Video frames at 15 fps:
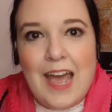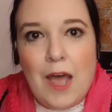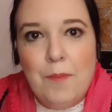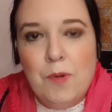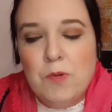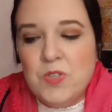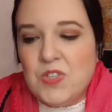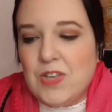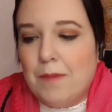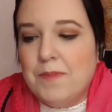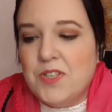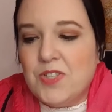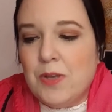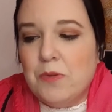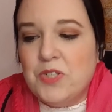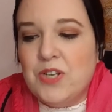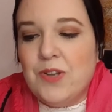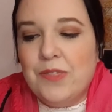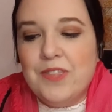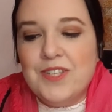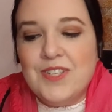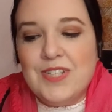Apple somersaulted
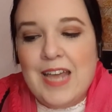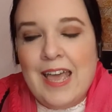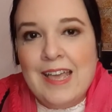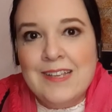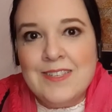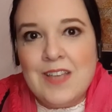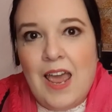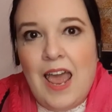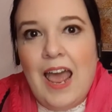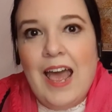on the stairs